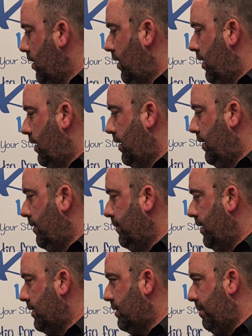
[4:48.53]

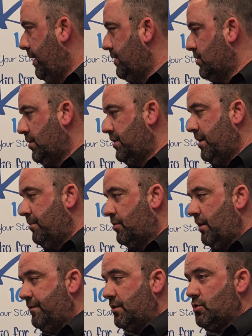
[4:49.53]
It depends on the
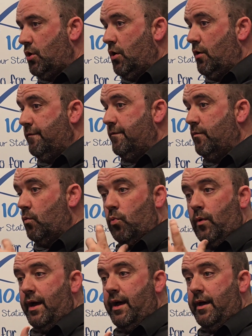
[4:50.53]
demographics of
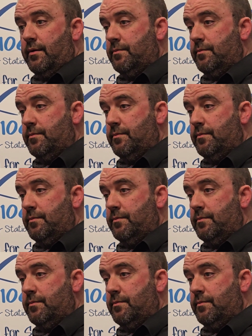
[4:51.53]
where